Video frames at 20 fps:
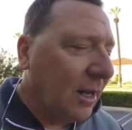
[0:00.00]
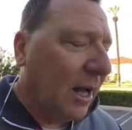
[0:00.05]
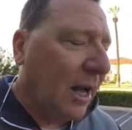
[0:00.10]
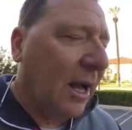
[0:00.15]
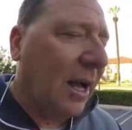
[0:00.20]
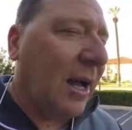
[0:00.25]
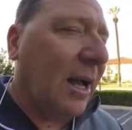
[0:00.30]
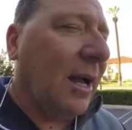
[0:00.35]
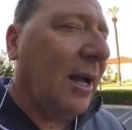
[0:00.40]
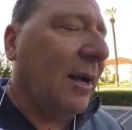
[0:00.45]

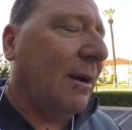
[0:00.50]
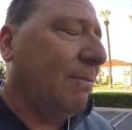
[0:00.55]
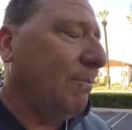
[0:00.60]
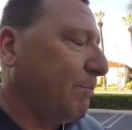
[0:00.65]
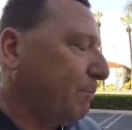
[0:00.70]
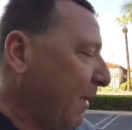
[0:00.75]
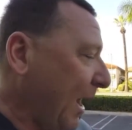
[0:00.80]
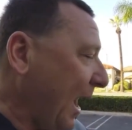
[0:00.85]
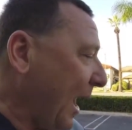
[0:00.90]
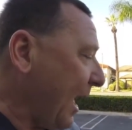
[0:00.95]

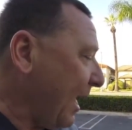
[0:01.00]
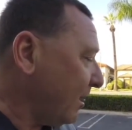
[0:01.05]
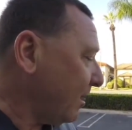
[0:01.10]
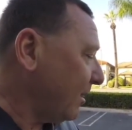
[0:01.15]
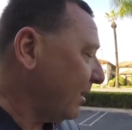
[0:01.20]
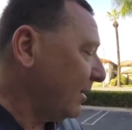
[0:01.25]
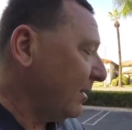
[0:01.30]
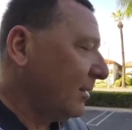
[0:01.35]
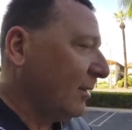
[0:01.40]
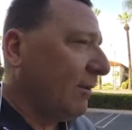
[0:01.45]
path
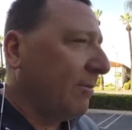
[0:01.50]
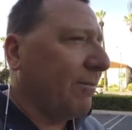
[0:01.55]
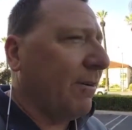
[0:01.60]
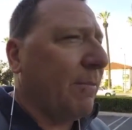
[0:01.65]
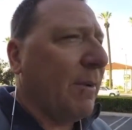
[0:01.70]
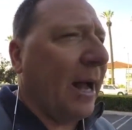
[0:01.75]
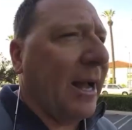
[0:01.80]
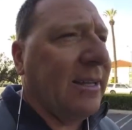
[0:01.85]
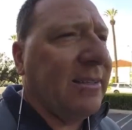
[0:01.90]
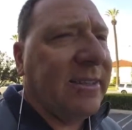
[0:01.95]

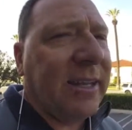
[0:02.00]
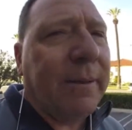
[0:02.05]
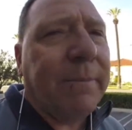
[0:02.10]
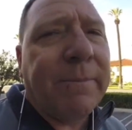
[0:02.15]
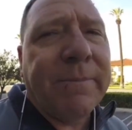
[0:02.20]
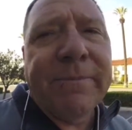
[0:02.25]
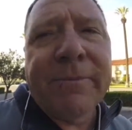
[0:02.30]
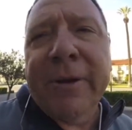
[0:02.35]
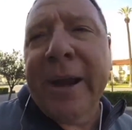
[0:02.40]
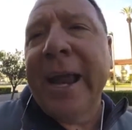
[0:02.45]
from IZIP
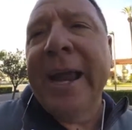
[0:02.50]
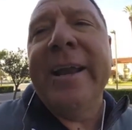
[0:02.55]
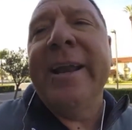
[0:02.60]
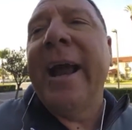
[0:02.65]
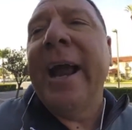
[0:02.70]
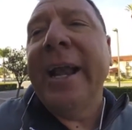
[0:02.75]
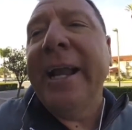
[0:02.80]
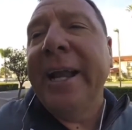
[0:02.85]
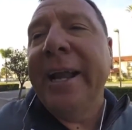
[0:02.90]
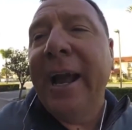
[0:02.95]
for
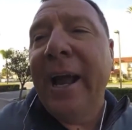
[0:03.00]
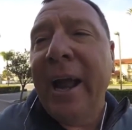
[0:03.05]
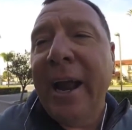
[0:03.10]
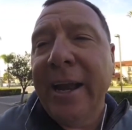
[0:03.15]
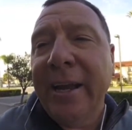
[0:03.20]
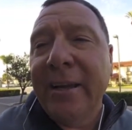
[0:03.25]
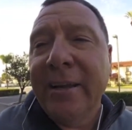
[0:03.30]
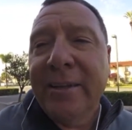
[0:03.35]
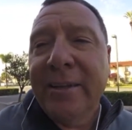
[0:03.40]
$8.99.